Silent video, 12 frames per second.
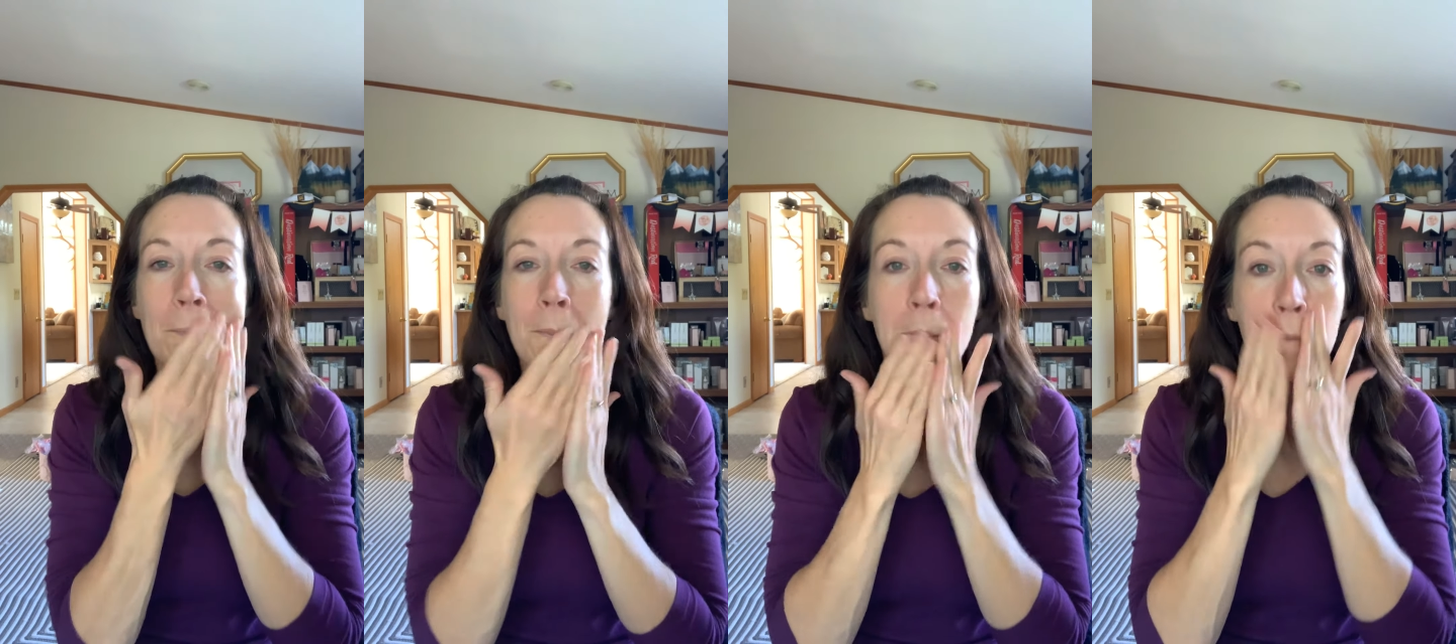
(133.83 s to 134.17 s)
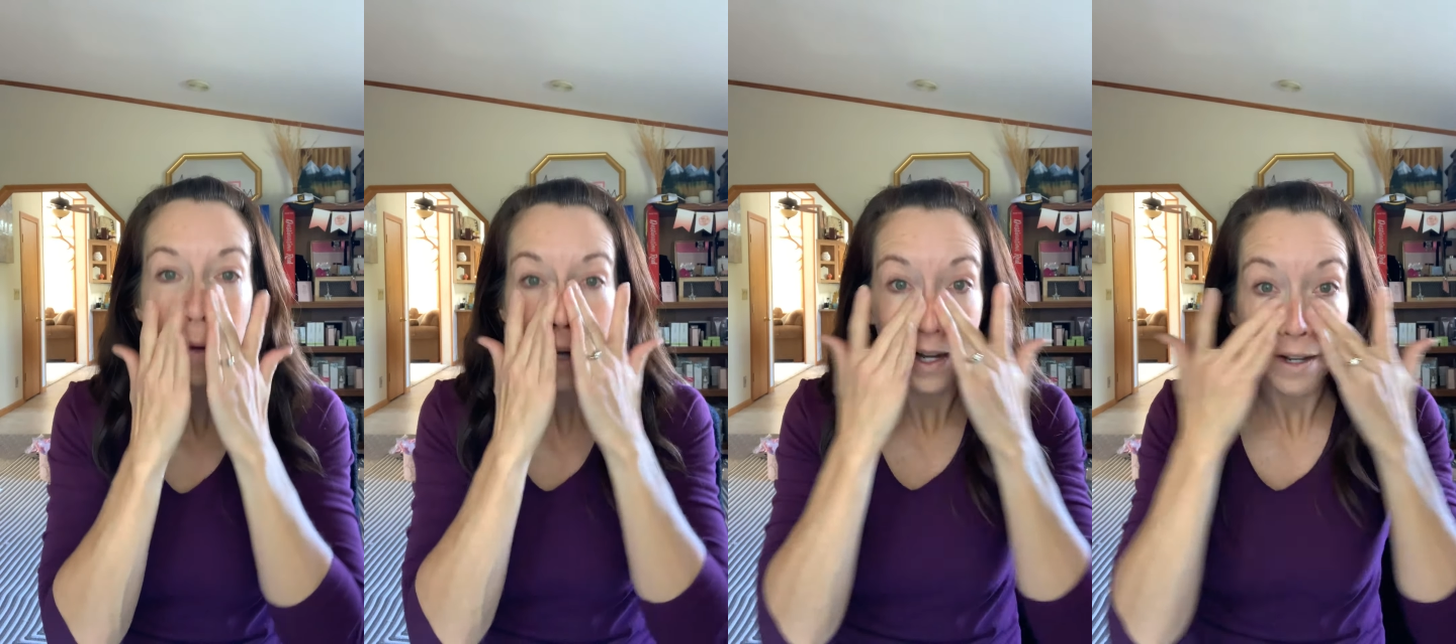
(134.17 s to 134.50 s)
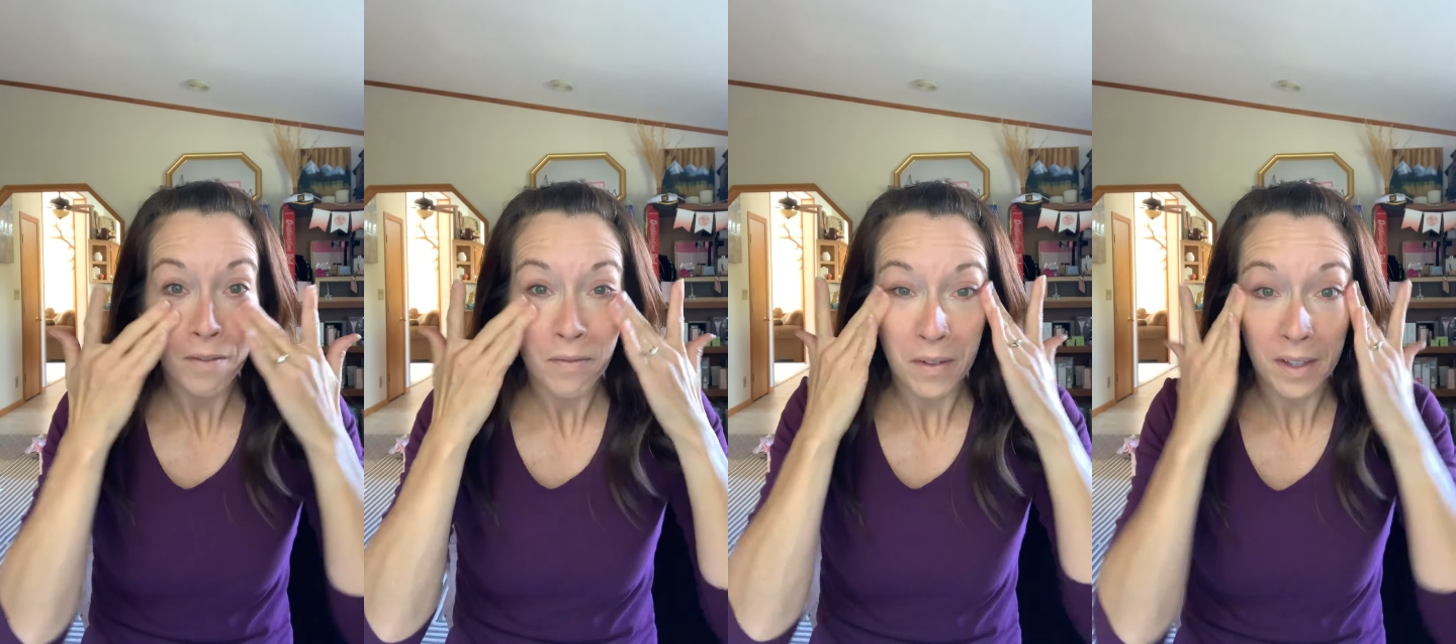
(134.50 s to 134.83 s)
We're kind
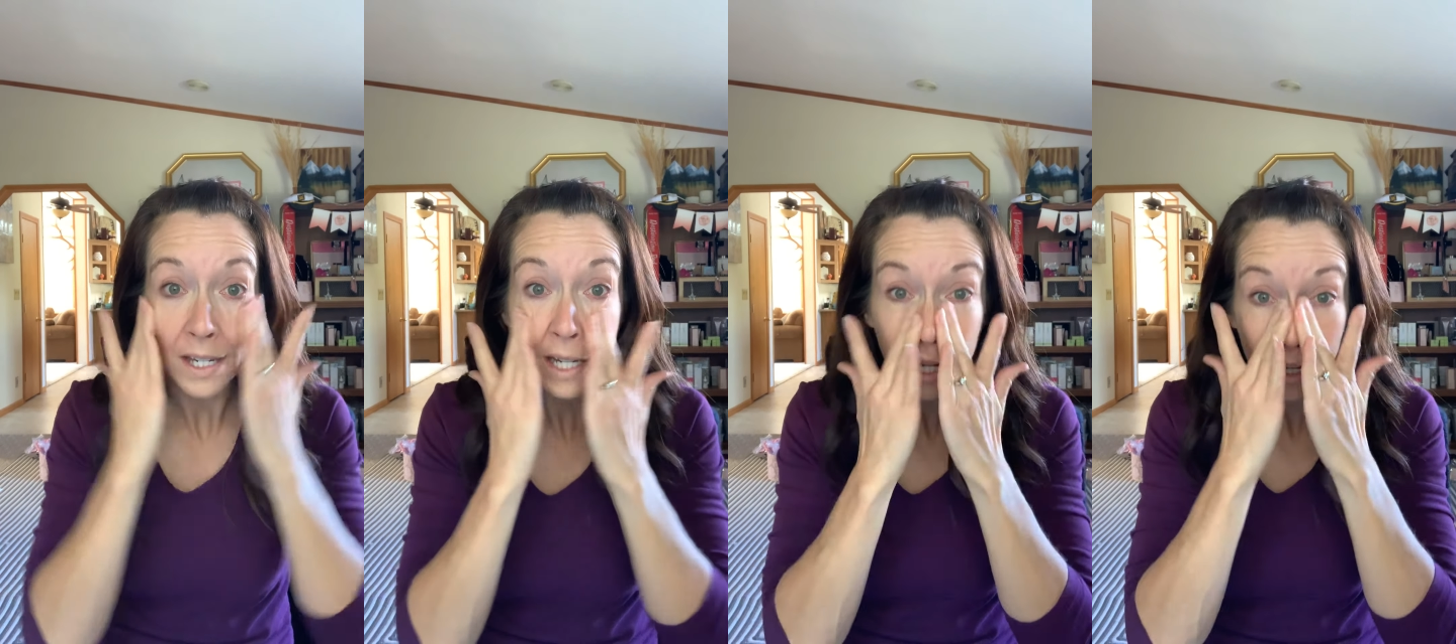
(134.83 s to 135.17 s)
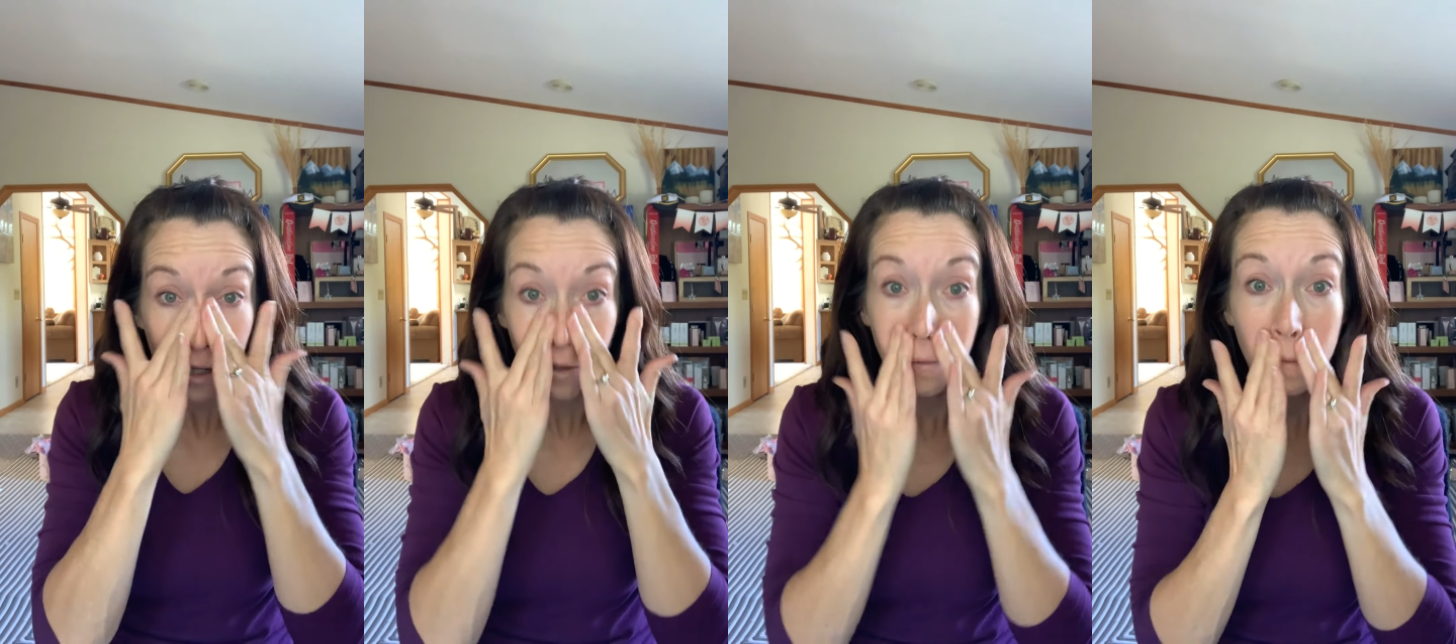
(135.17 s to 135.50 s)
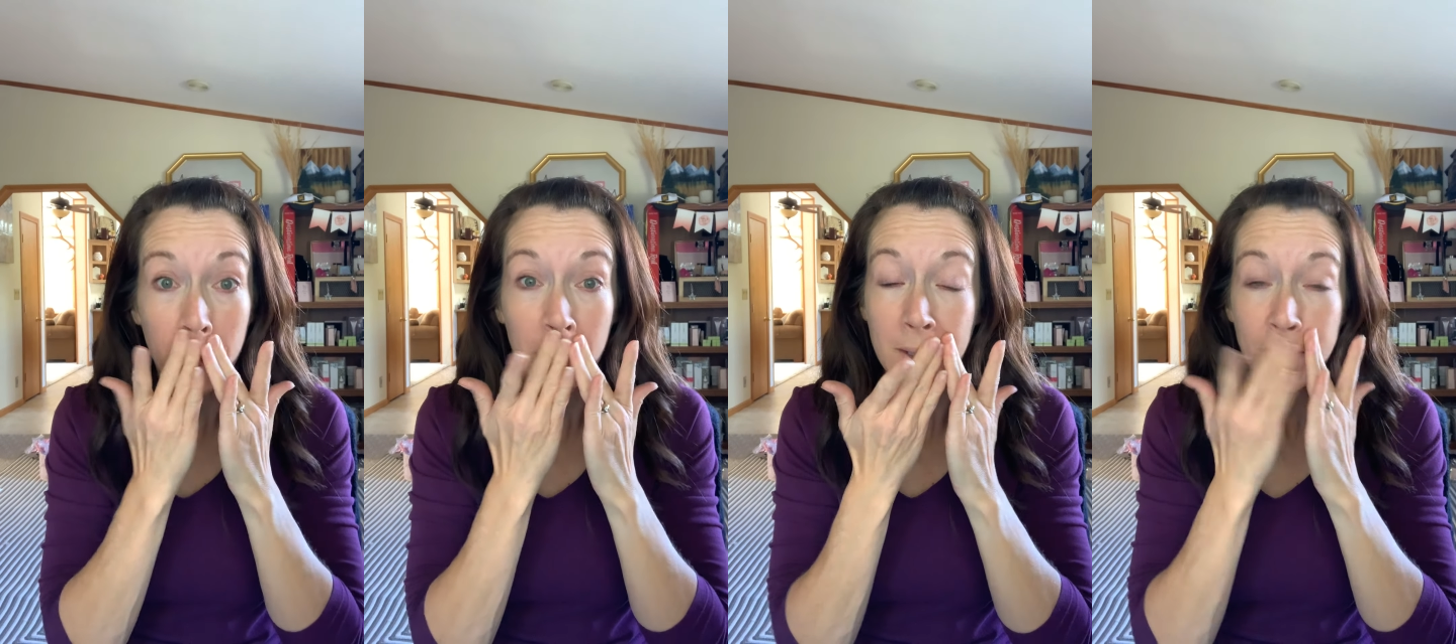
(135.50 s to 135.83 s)
of filling in all of
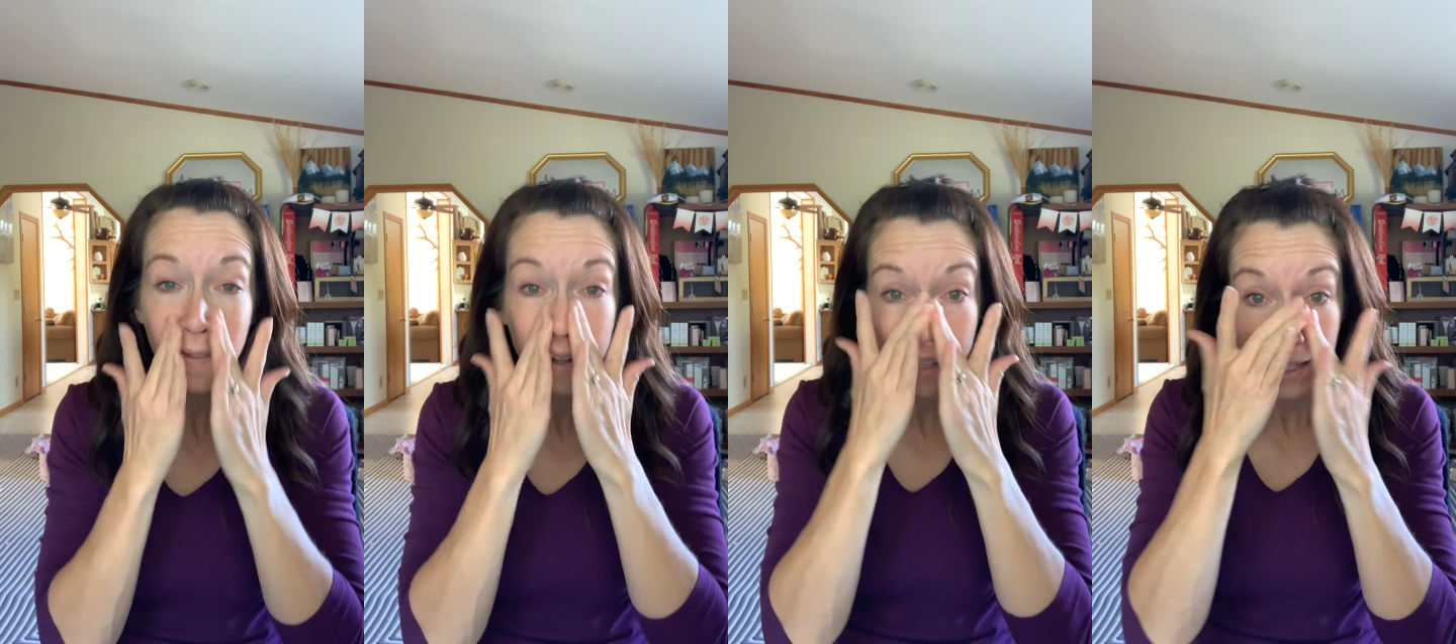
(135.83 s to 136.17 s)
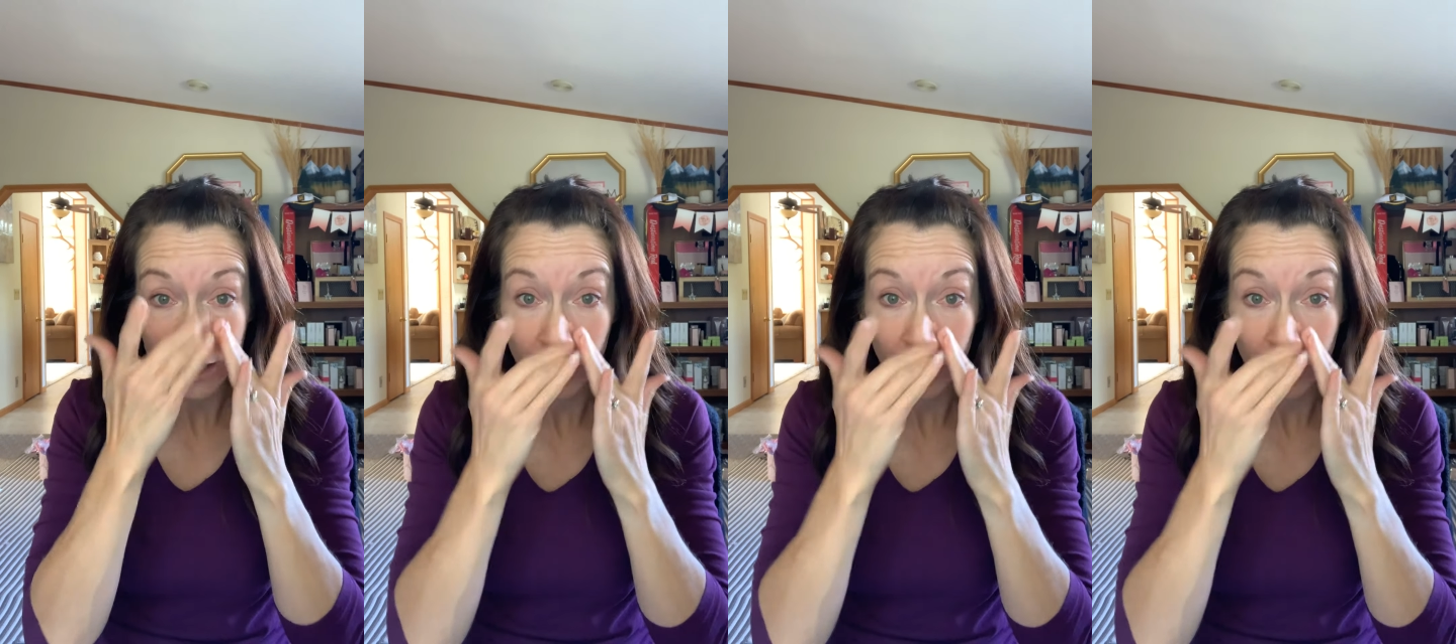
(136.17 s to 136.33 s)
those fine lines